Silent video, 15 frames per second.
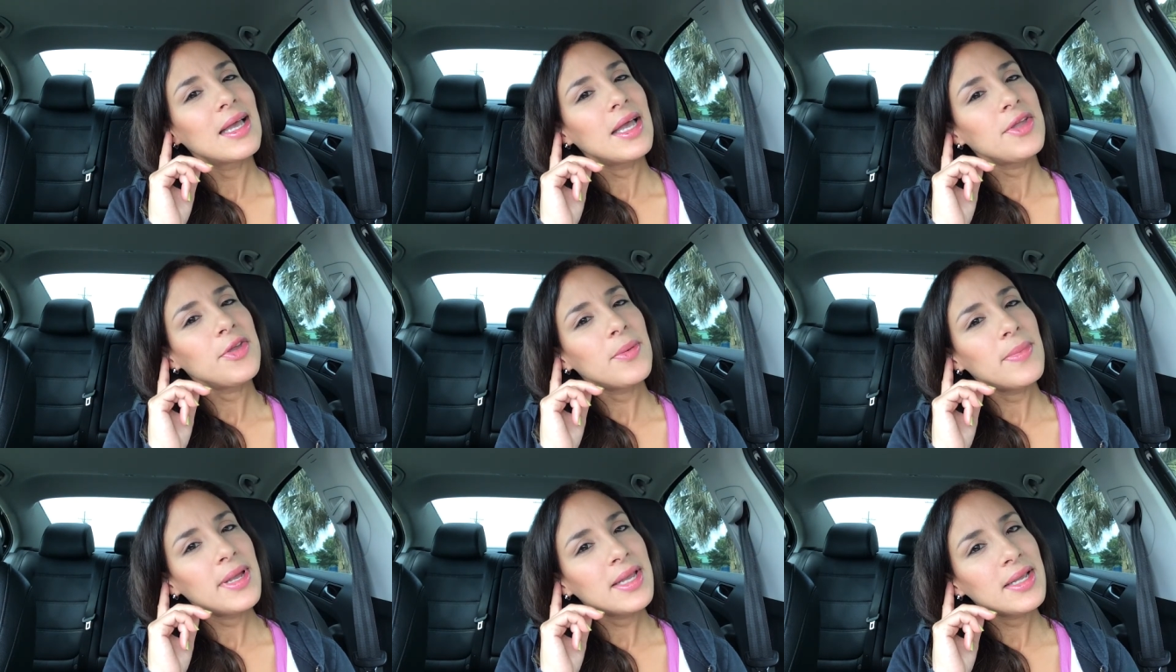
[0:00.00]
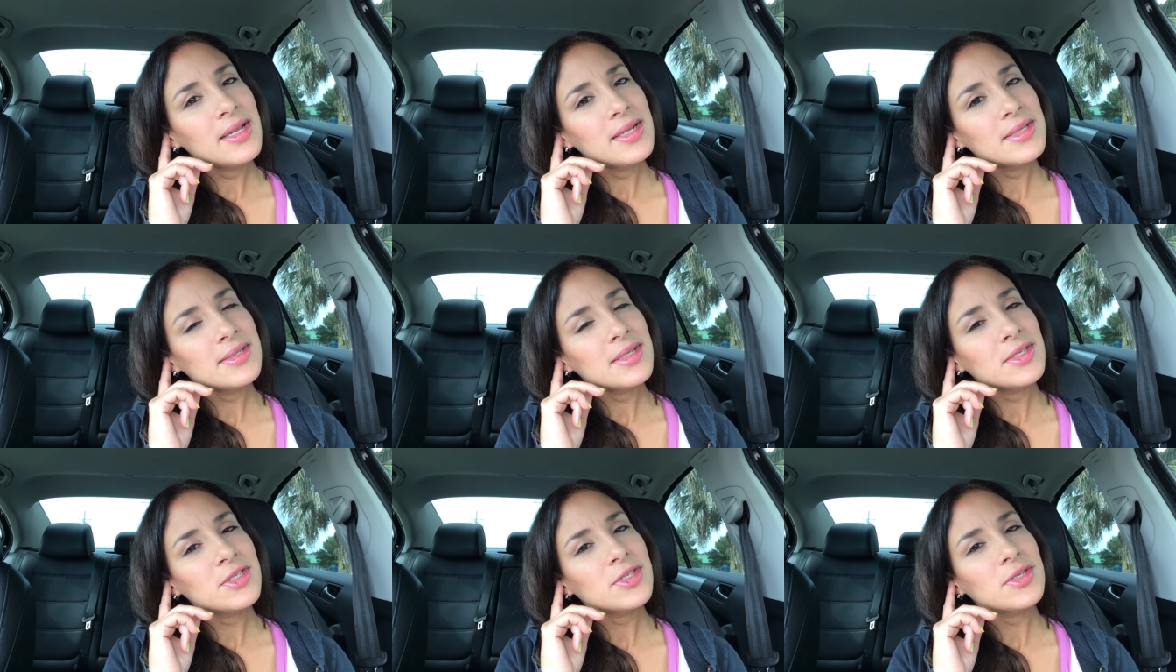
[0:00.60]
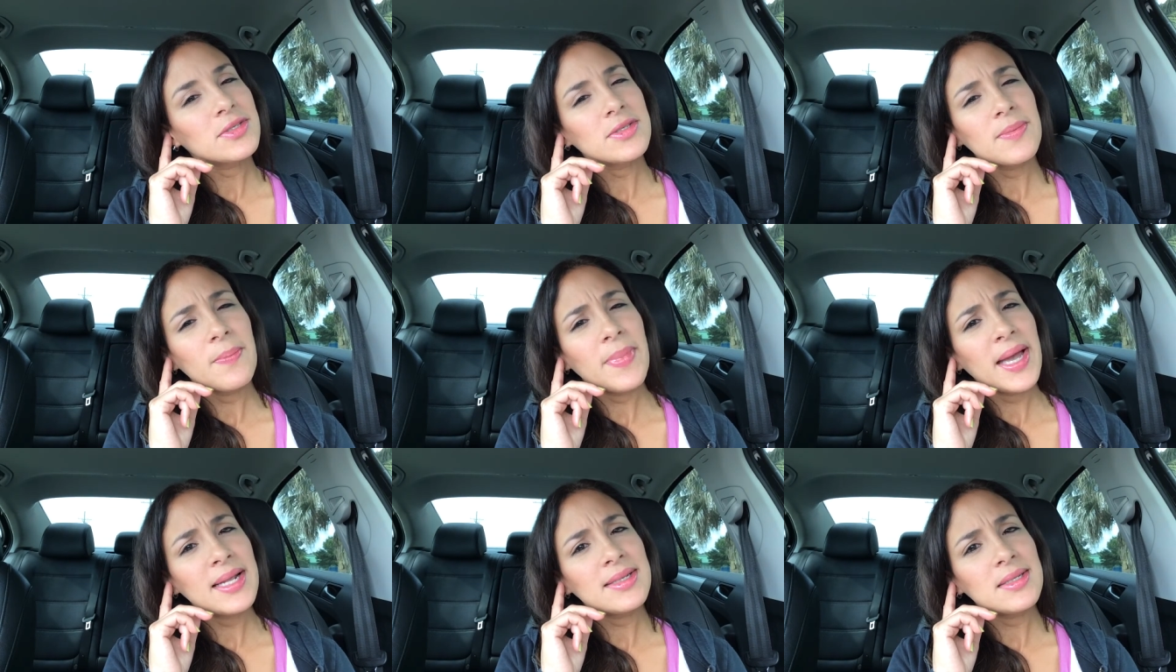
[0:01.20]
And you're making decisions,
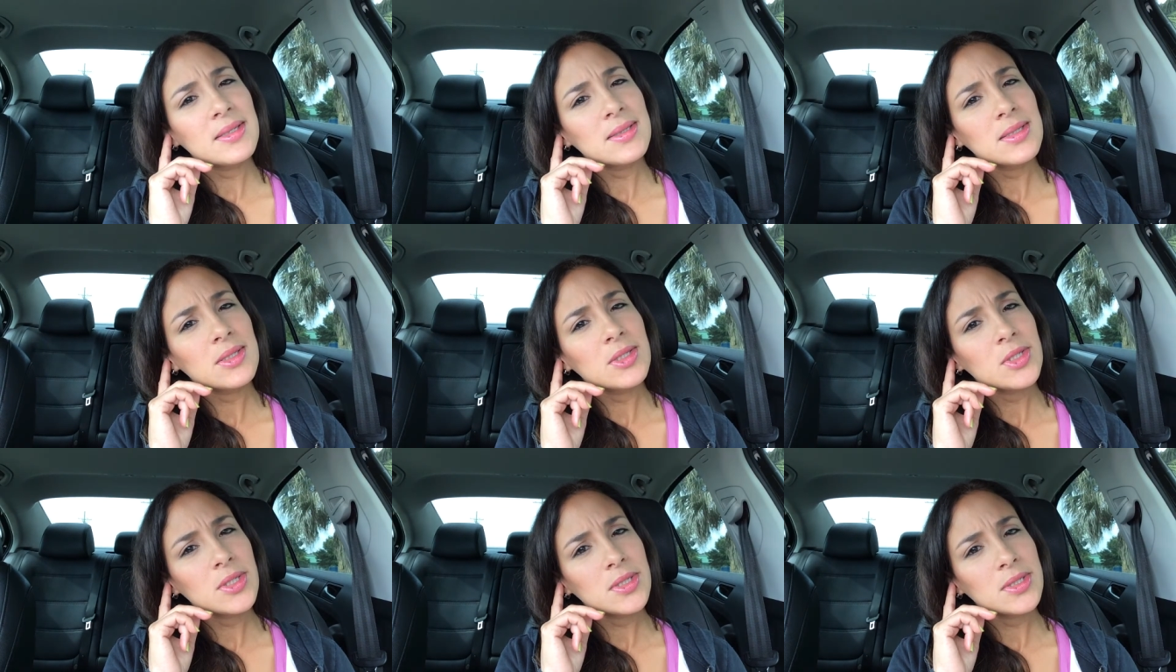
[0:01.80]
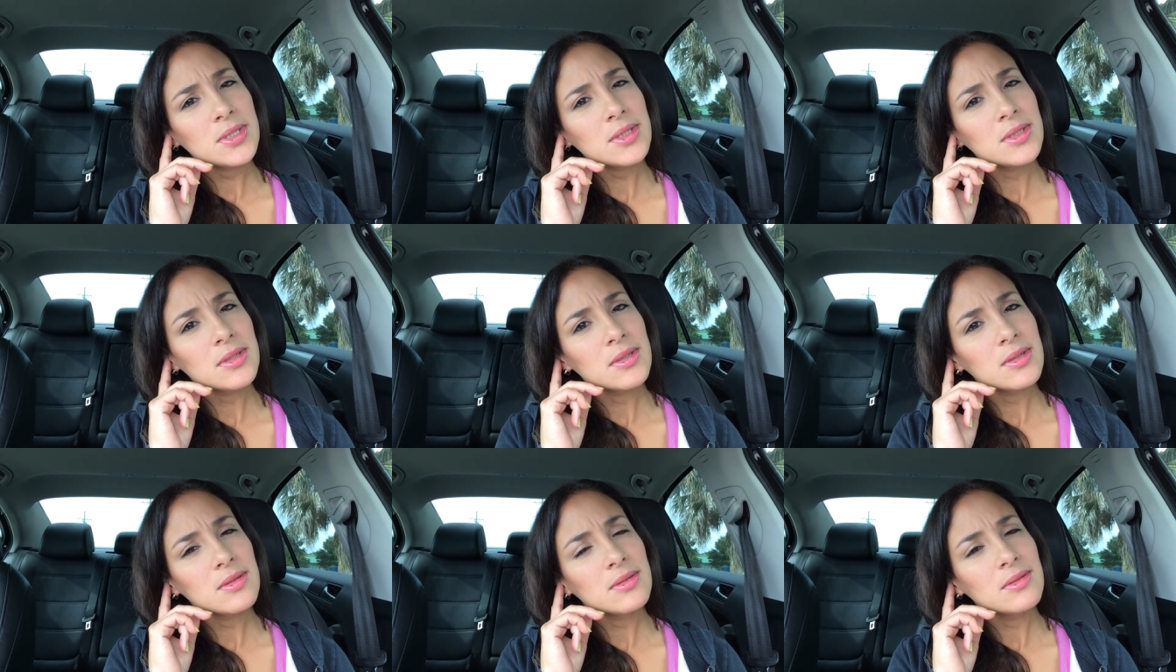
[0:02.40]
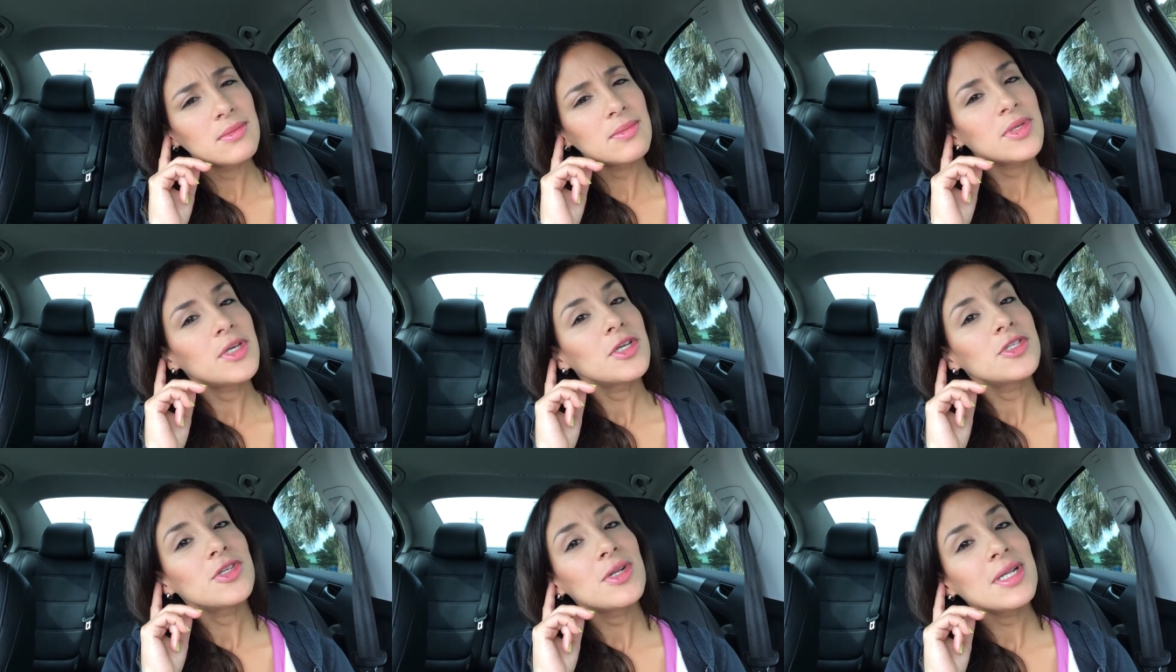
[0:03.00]
bad decisions,
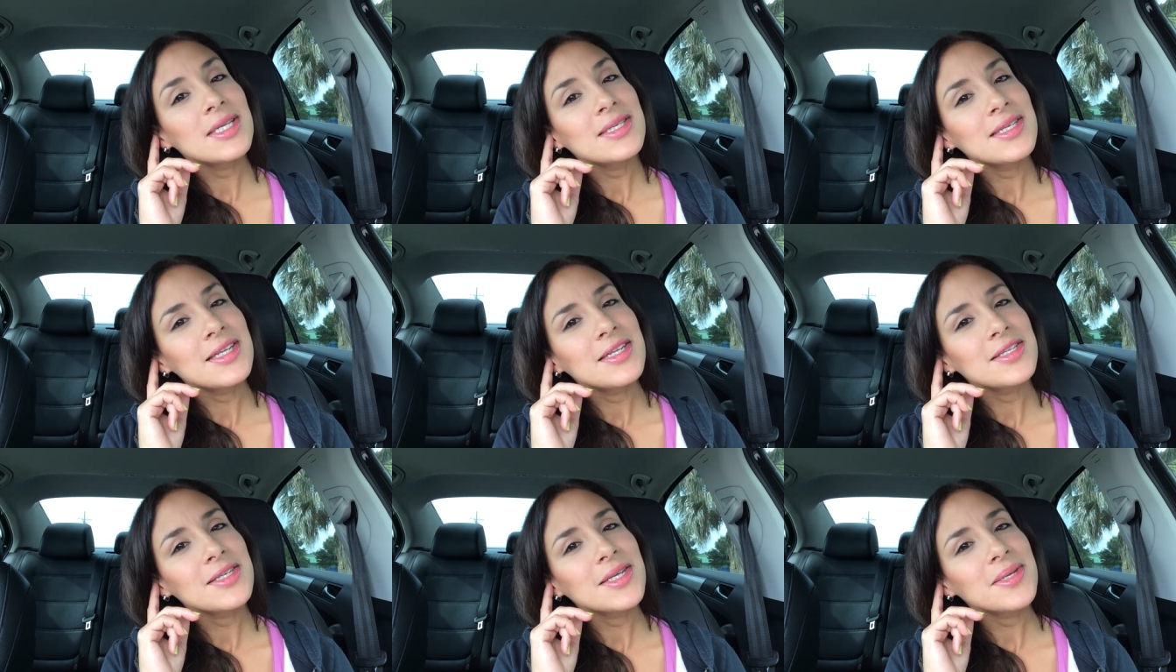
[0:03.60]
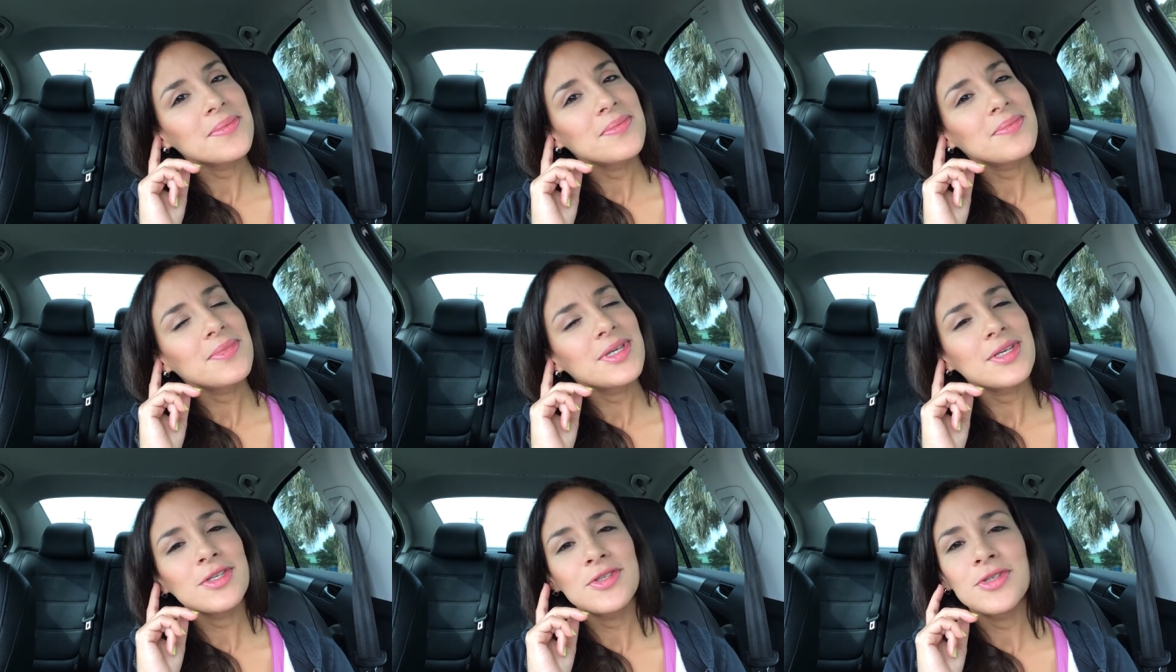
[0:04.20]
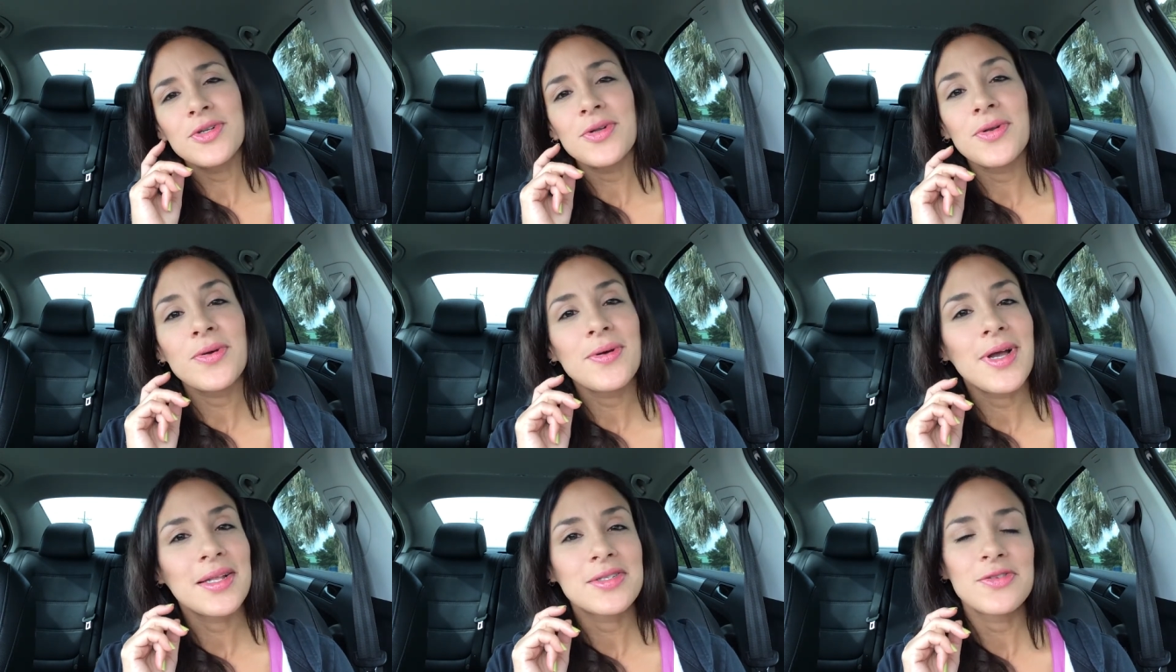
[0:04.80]
because you're listening to Him, because you don't
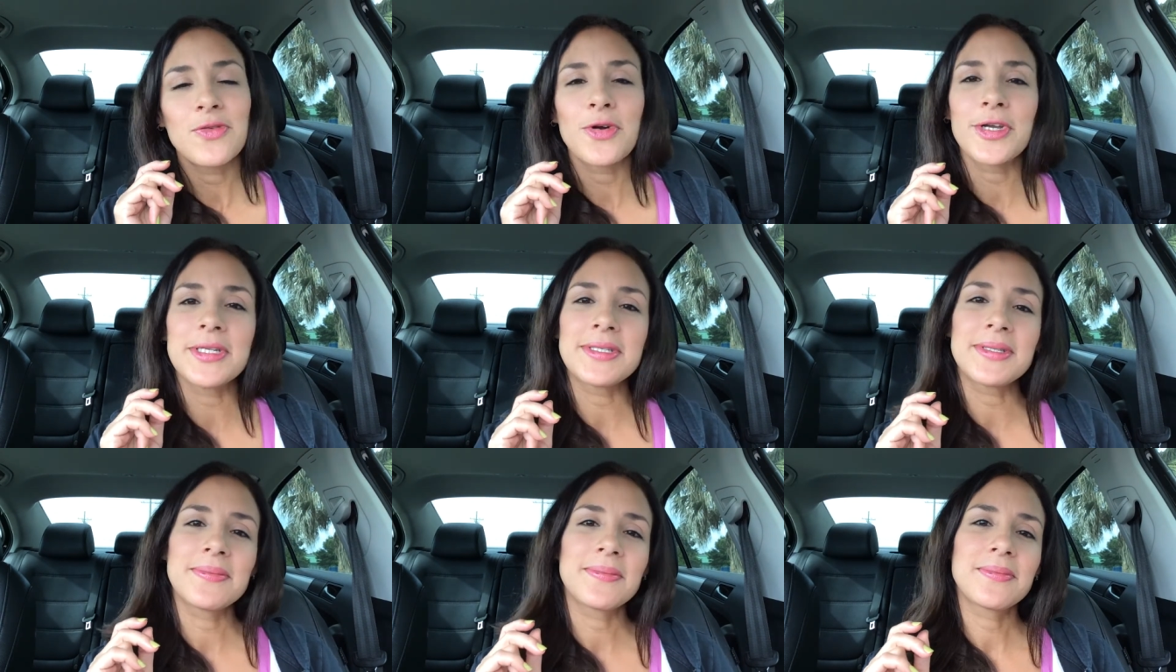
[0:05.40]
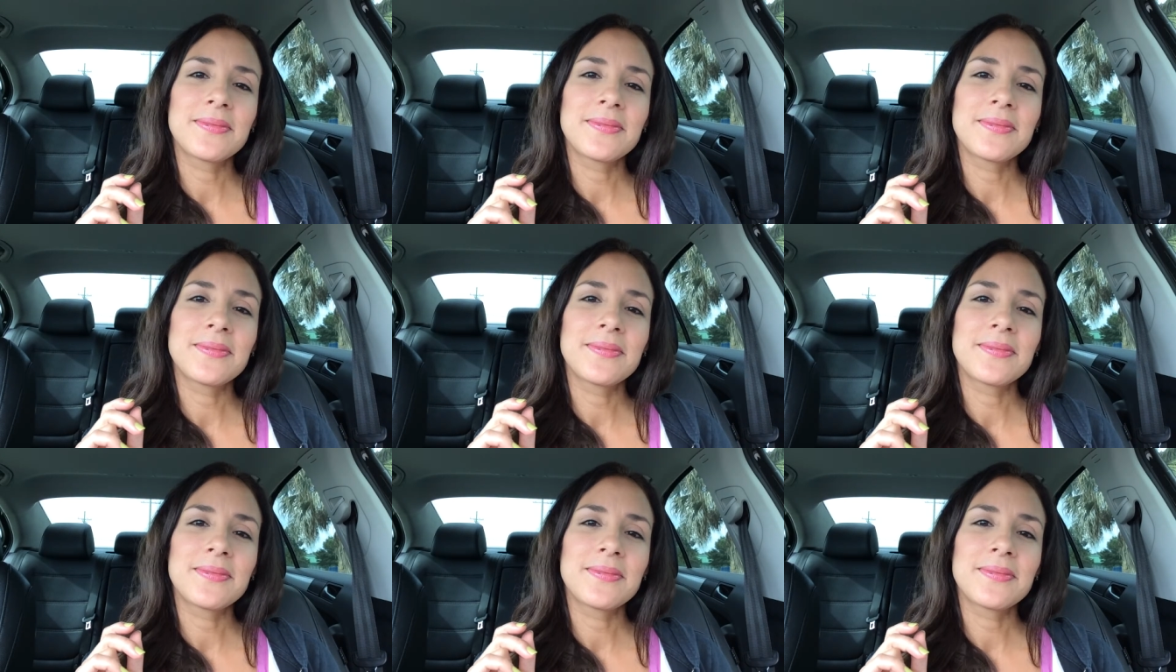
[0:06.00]
know God's voice.